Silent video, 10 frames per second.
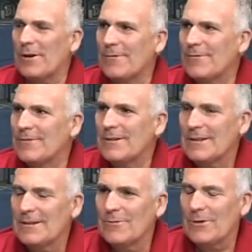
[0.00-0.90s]
of
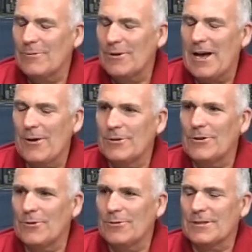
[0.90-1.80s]
what I would
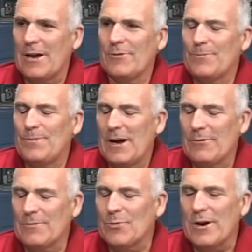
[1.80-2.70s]
do, is I
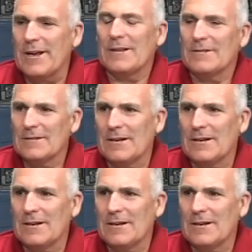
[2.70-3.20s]
would bring